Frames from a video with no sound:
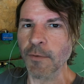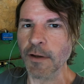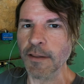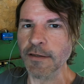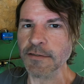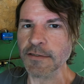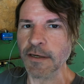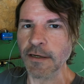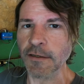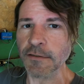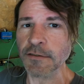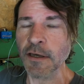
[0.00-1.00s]
one of these
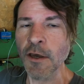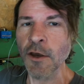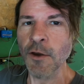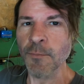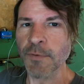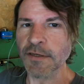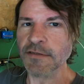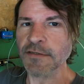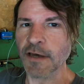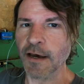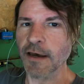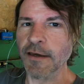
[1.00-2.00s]
things
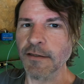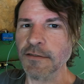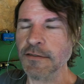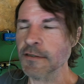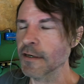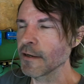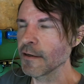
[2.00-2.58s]
besides